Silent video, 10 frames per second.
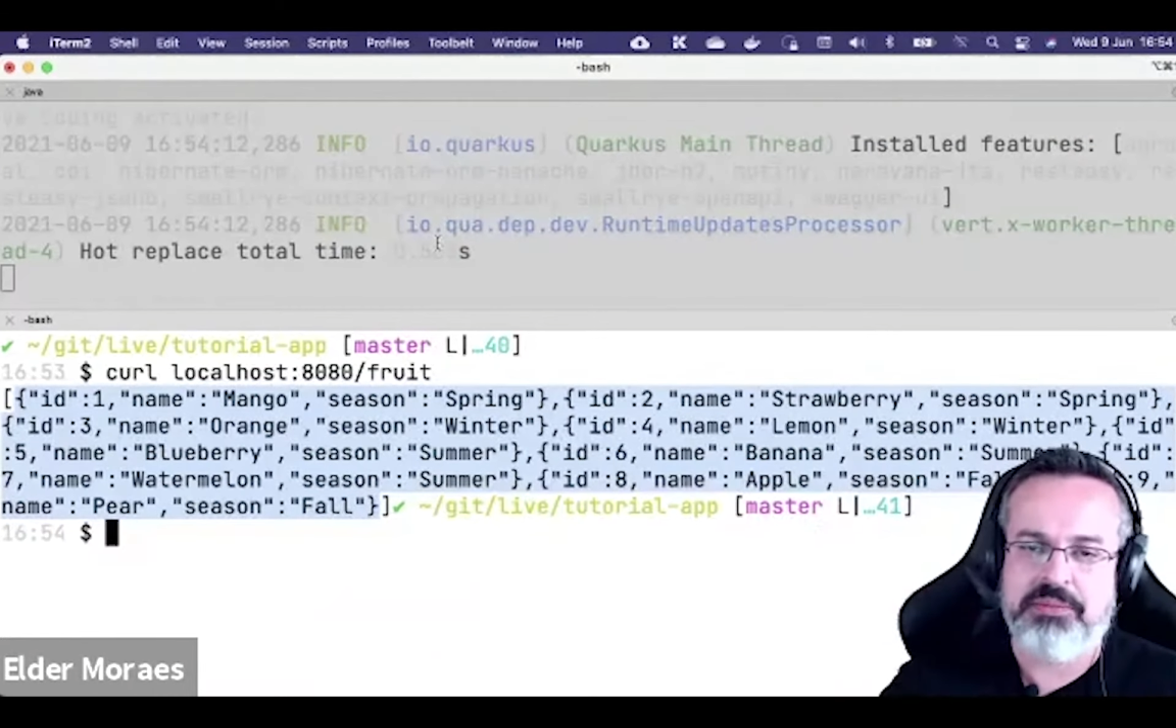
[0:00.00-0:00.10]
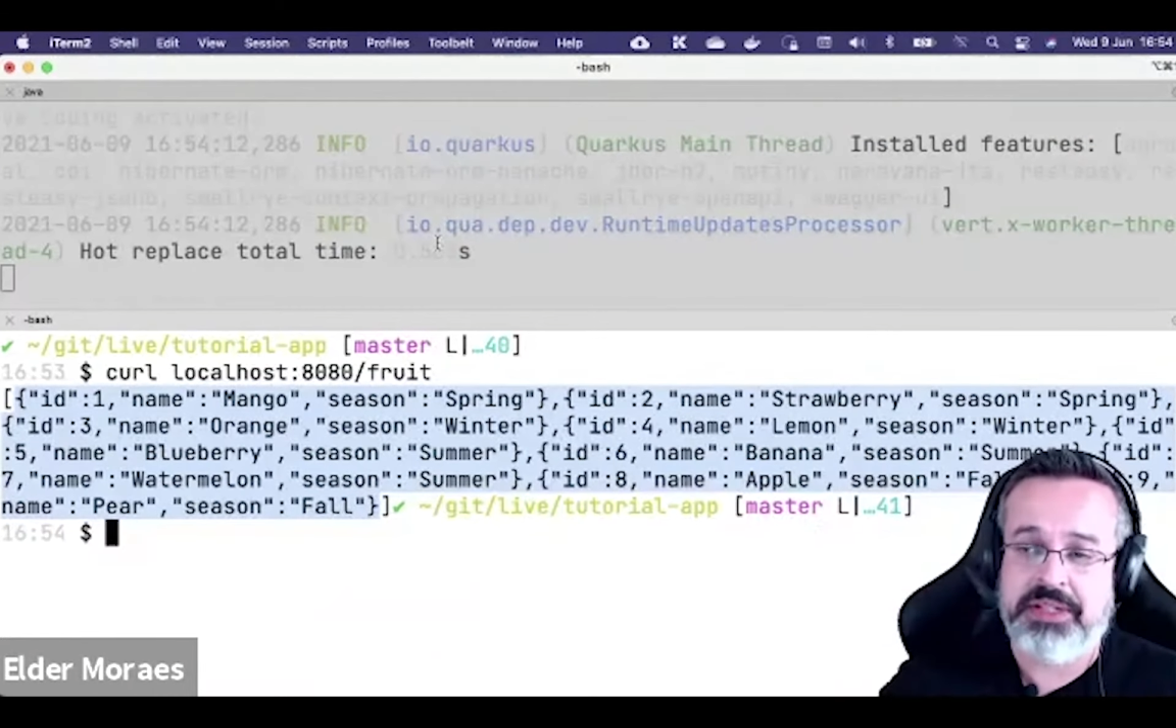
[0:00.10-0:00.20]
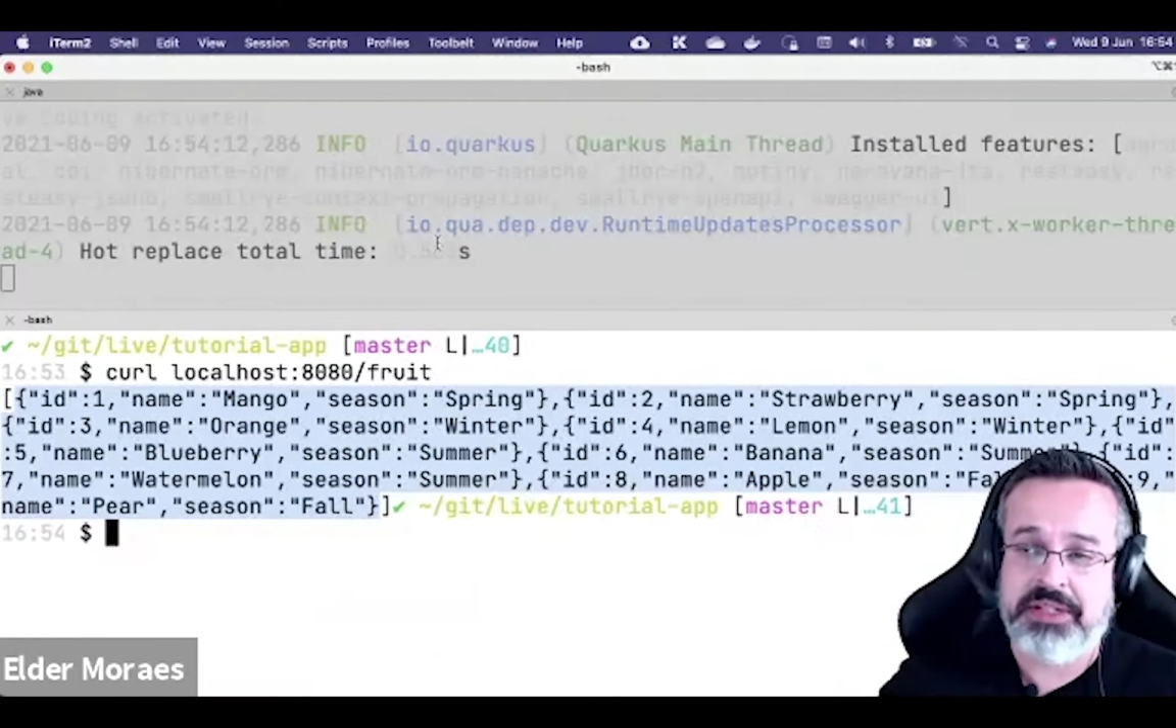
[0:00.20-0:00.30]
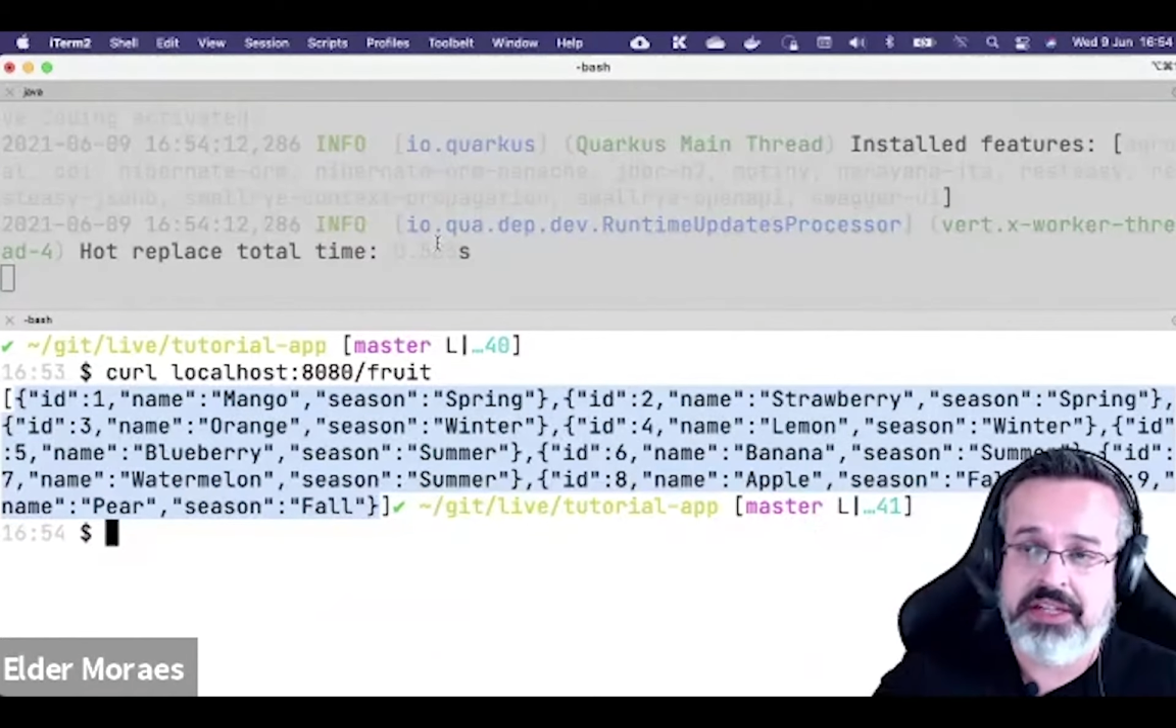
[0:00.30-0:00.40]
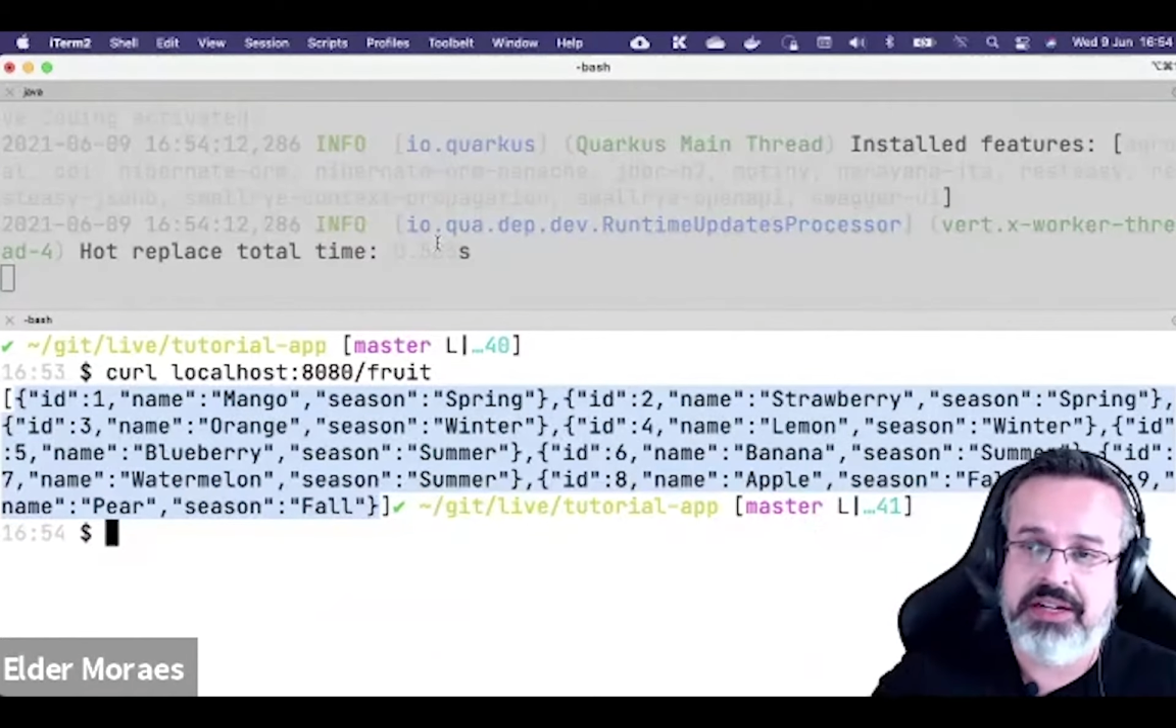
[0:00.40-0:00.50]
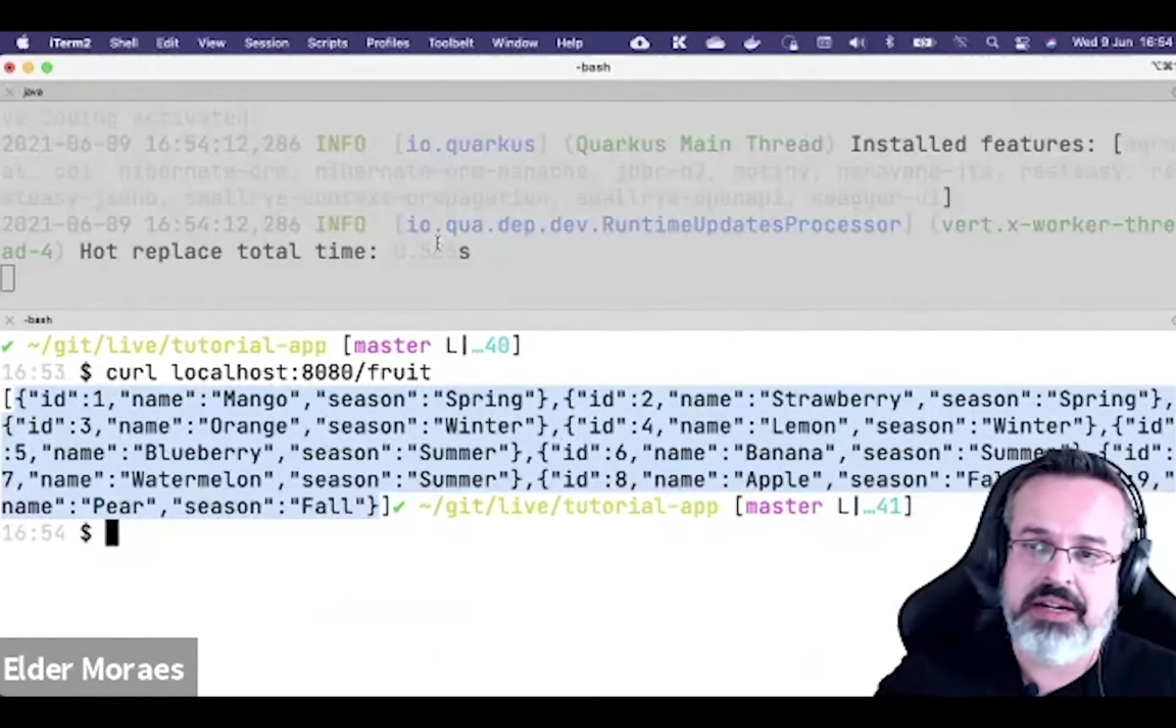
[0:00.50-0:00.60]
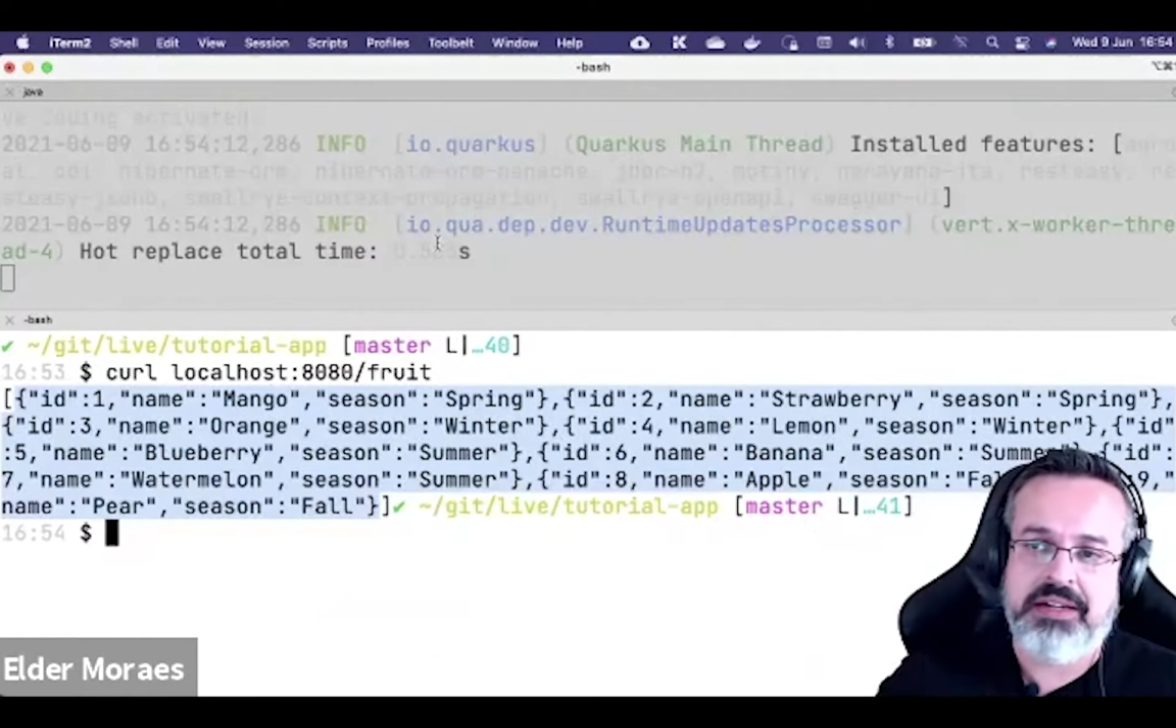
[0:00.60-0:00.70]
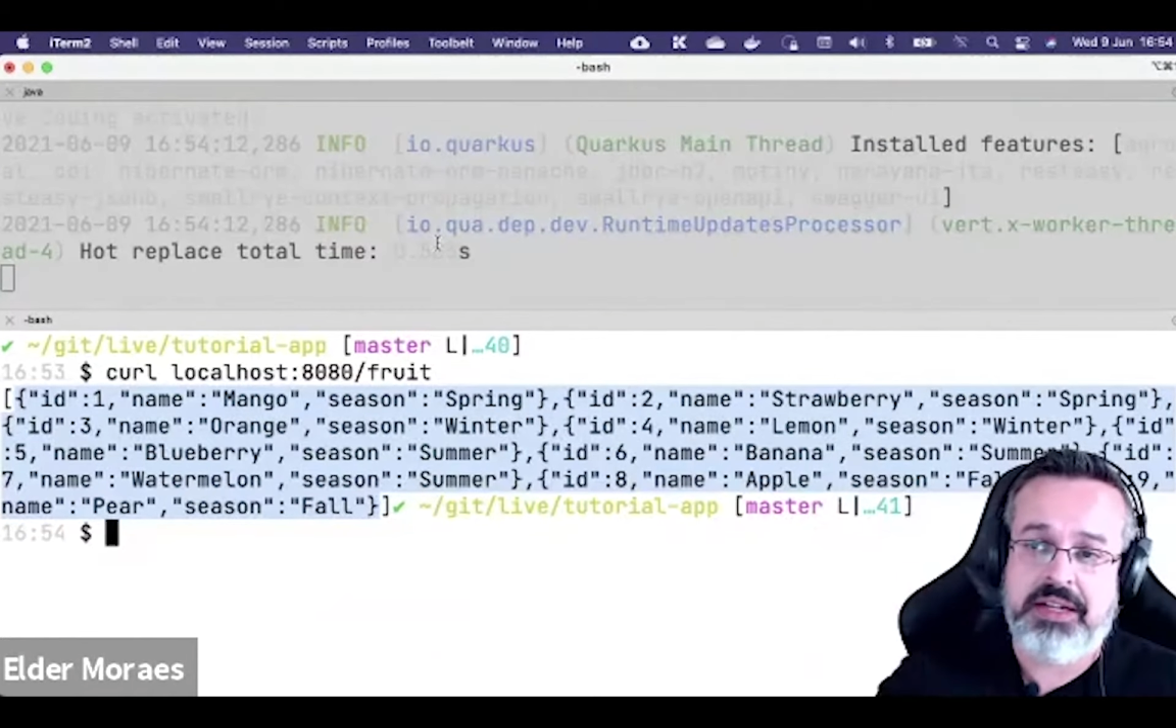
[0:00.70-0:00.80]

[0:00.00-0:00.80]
but here an